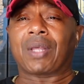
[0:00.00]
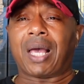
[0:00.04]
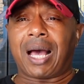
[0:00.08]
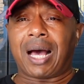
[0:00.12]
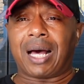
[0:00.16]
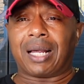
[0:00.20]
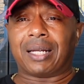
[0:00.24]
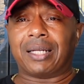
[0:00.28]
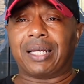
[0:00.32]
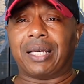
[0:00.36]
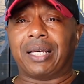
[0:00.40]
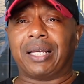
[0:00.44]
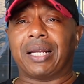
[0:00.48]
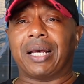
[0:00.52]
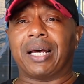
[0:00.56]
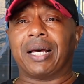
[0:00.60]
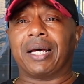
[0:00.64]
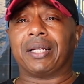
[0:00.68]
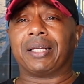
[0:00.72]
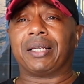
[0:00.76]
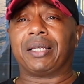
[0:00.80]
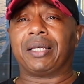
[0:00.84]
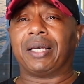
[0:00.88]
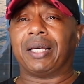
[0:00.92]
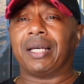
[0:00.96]
I lay
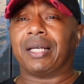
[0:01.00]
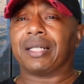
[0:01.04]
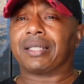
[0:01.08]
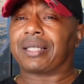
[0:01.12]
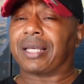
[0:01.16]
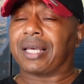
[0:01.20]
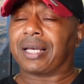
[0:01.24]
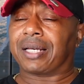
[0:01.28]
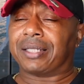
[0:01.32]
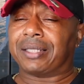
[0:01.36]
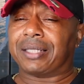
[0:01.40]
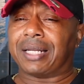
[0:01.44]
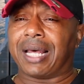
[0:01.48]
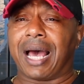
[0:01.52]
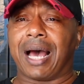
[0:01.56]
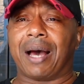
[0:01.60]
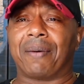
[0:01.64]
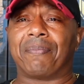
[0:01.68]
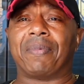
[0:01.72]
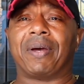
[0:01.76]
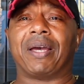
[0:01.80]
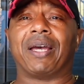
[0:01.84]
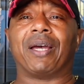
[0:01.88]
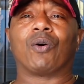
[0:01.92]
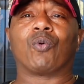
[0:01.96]
down again, take a
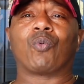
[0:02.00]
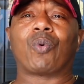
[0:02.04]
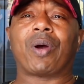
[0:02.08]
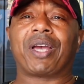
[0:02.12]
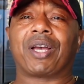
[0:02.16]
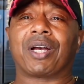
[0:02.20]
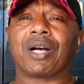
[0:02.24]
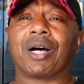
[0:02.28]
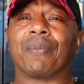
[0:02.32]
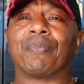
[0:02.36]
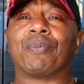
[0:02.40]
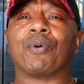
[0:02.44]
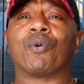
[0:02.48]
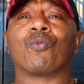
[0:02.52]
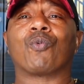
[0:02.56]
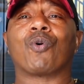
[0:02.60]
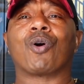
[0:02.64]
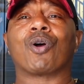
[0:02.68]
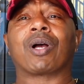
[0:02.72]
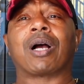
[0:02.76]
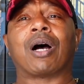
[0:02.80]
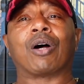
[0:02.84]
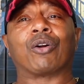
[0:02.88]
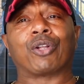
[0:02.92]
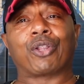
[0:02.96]
nap, man, wake up and
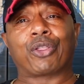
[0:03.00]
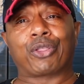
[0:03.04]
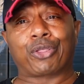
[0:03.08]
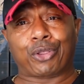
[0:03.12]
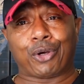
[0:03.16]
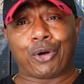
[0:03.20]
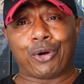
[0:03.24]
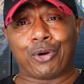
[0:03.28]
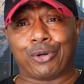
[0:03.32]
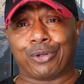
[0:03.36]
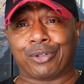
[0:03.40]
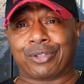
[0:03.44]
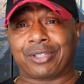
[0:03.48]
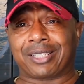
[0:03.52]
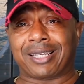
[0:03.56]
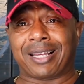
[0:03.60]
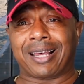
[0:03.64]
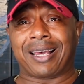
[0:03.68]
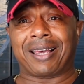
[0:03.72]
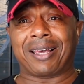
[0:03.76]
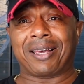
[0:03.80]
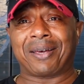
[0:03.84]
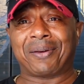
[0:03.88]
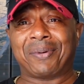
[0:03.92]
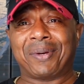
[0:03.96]
work out a third
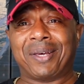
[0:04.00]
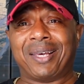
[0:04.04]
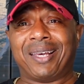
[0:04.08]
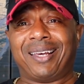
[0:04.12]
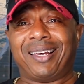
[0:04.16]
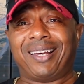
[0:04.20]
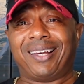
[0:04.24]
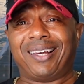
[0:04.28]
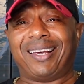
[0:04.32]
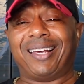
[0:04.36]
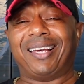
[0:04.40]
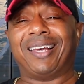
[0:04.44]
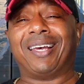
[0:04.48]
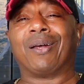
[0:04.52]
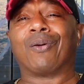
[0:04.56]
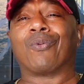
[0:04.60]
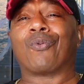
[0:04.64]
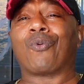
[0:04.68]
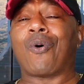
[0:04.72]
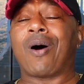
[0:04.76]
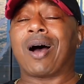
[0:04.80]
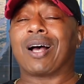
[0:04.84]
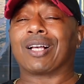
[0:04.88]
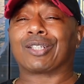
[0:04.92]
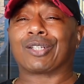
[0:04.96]
time
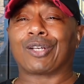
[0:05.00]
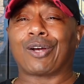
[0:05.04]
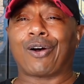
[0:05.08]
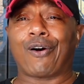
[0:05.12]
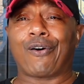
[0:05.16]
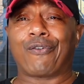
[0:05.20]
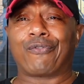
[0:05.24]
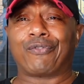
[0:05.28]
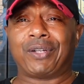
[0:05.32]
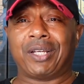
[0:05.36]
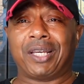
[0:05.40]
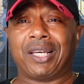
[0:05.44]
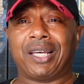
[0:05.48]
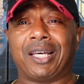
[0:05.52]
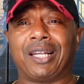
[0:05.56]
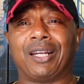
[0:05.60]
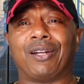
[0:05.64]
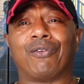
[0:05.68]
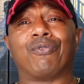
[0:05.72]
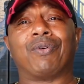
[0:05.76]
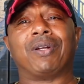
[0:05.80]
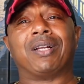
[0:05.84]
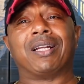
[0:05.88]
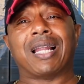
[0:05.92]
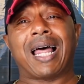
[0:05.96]
and wash off then
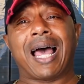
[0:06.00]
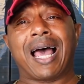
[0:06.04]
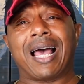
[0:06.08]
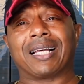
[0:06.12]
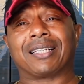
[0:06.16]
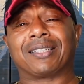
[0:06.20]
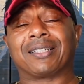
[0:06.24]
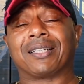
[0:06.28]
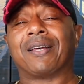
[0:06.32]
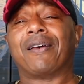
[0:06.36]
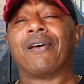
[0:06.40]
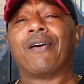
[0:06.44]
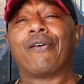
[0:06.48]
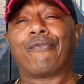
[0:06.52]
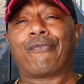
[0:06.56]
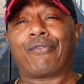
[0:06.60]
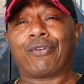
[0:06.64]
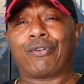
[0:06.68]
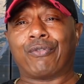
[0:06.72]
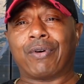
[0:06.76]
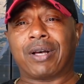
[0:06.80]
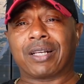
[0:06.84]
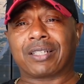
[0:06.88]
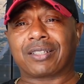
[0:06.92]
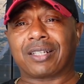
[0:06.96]
and relax for
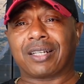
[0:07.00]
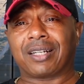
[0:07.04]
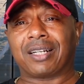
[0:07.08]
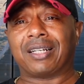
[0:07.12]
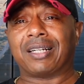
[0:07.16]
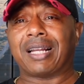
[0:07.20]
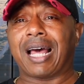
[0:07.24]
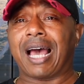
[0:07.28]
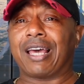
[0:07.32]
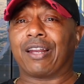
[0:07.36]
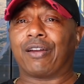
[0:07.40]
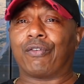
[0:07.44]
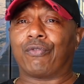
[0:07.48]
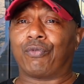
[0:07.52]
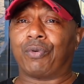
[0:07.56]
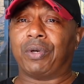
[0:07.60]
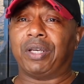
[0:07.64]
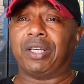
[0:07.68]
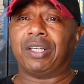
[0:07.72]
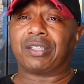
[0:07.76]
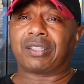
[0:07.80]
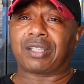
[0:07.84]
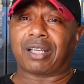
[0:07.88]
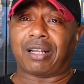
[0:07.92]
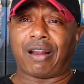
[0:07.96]
the rest of the night and
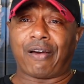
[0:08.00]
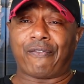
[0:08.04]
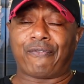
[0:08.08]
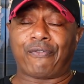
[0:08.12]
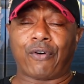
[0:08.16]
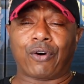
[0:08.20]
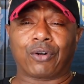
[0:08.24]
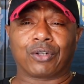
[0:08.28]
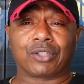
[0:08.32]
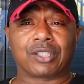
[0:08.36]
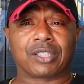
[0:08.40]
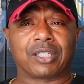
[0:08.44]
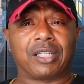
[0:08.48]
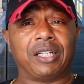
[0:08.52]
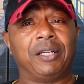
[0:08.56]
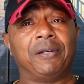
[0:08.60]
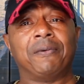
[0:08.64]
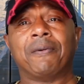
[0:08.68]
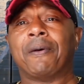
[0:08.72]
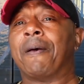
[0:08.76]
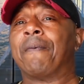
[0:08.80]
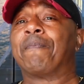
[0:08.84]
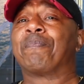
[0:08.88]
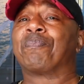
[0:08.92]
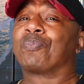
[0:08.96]
read till I fall
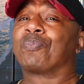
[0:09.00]
asleep.